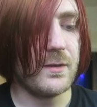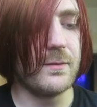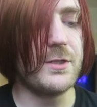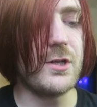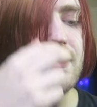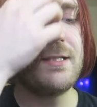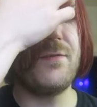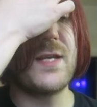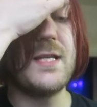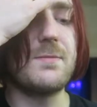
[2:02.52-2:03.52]
The majority
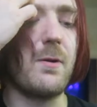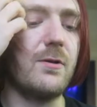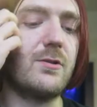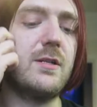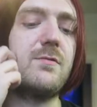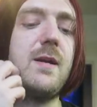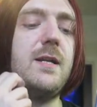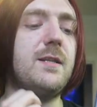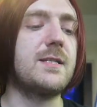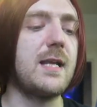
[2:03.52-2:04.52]
of Keith's poetry is
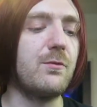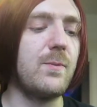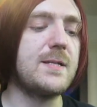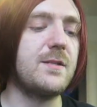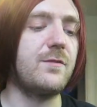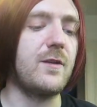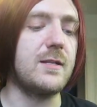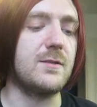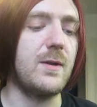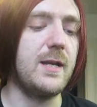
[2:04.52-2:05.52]
written in the southwest of
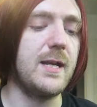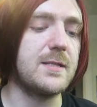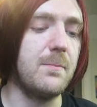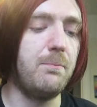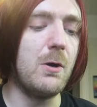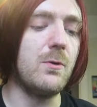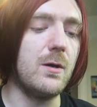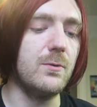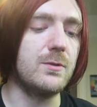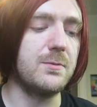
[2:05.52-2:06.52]
France where he has a bolt
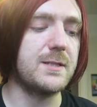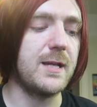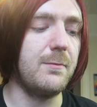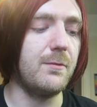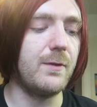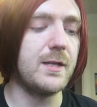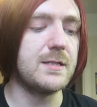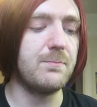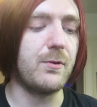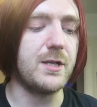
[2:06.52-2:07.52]
hole to escape the
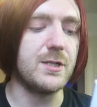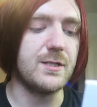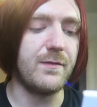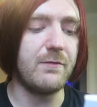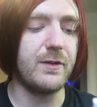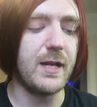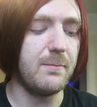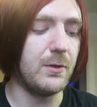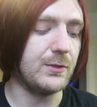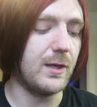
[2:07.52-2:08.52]
rigours and pressures of everyday
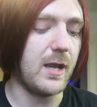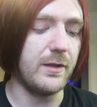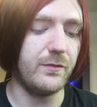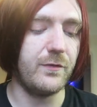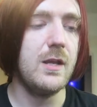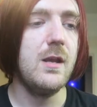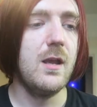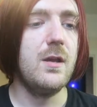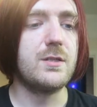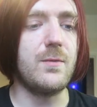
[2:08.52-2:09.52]
modern life.
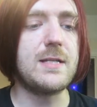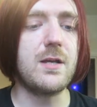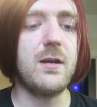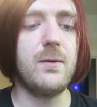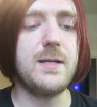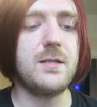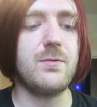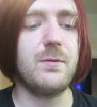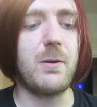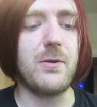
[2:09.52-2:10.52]
So as I always
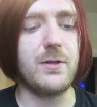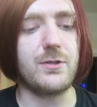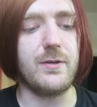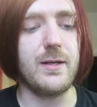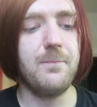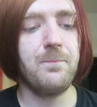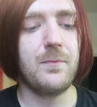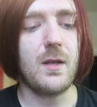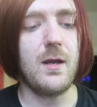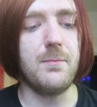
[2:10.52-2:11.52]
do with poetry,
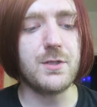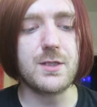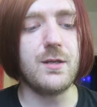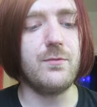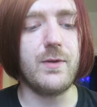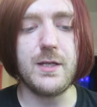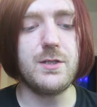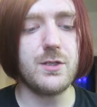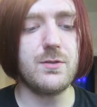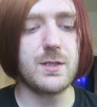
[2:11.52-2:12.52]
I'm just going to
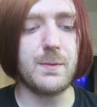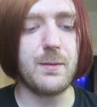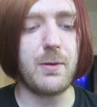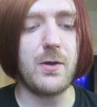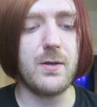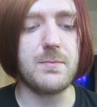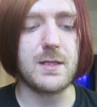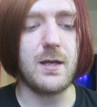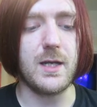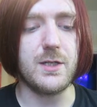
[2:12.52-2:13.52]
read you some of the poems
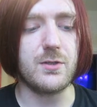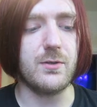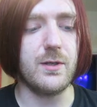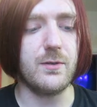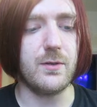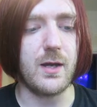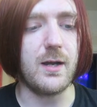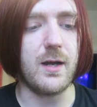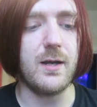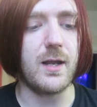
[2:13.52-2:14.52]
that I enjoyed or that
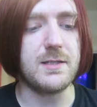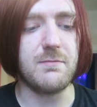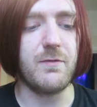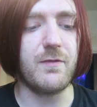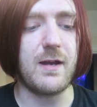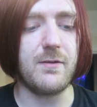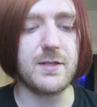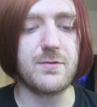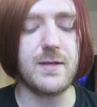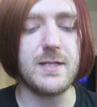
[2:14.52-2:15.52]
I highlighted for
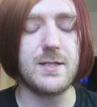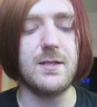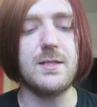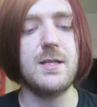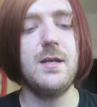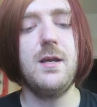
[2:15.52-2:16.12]
various reasons.